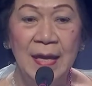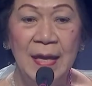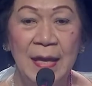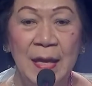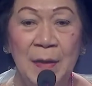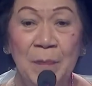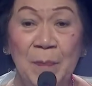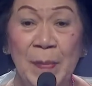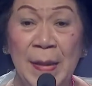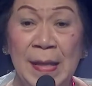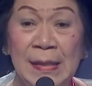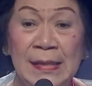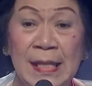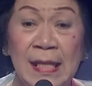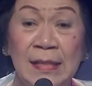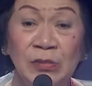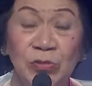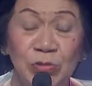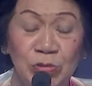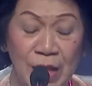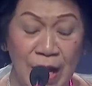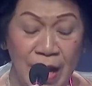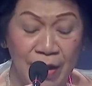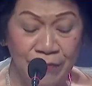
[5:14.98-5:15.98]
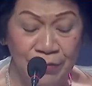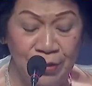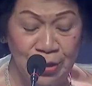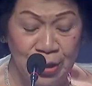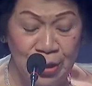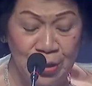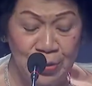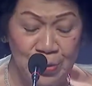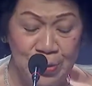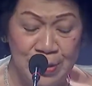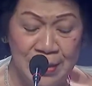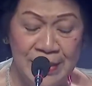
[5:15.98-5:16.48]
A pleasant good
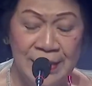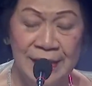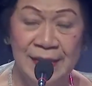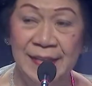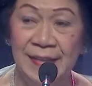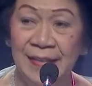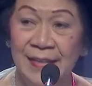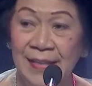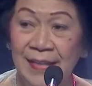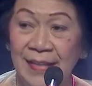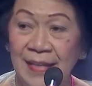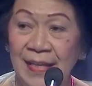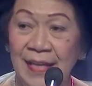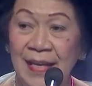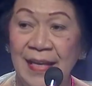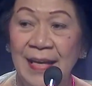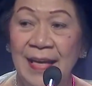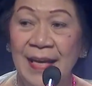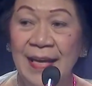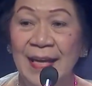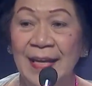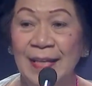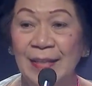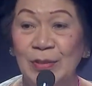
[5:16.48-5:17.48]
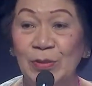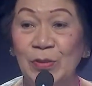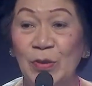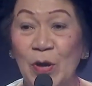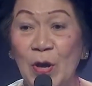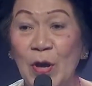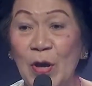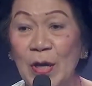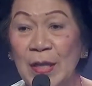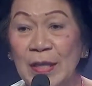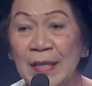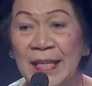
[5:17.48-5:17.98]
afternoon to
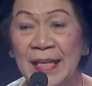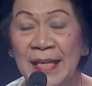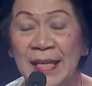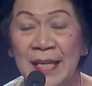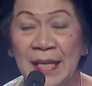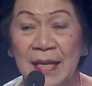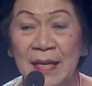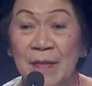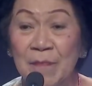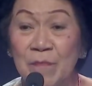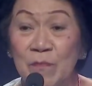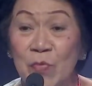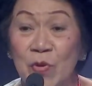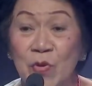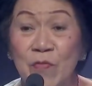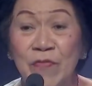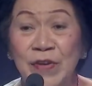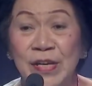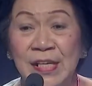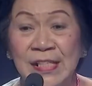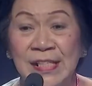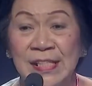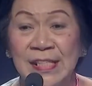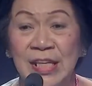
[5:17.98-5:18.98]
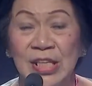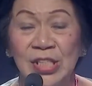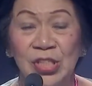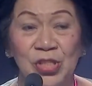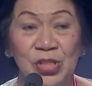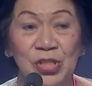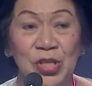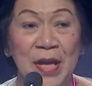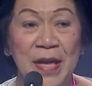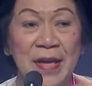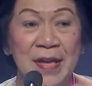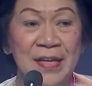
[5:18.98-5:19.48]
all the movers and
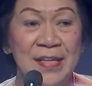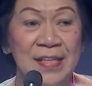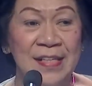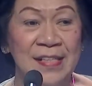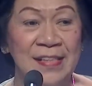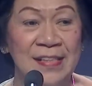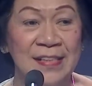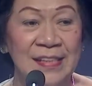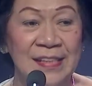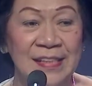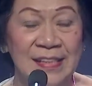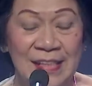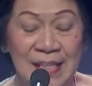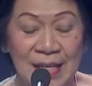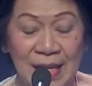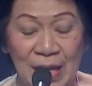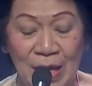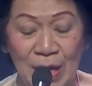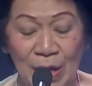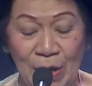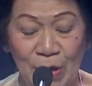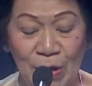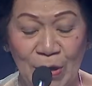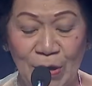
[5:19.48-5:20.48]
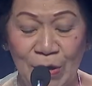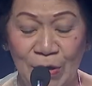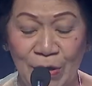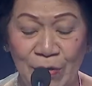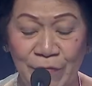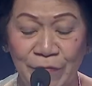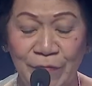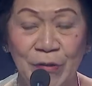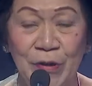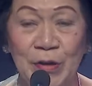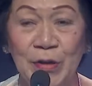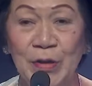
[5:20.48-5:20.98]
shakers
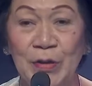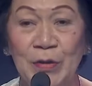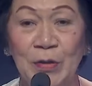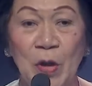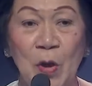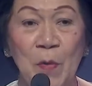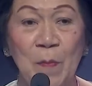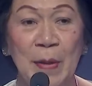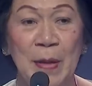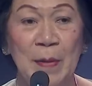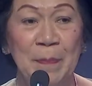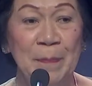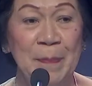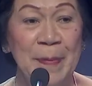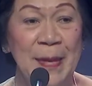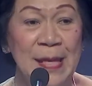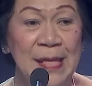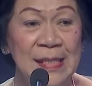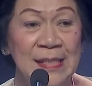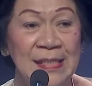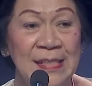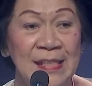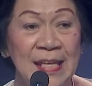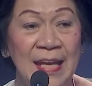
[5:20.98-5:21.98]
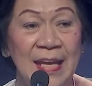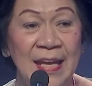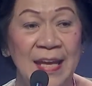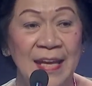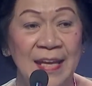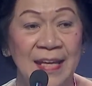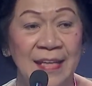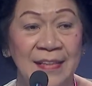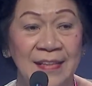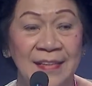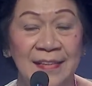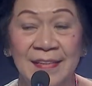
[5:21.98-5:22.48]
for global peace
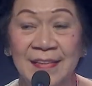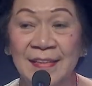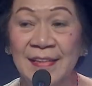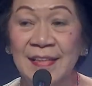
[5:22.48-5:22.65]
and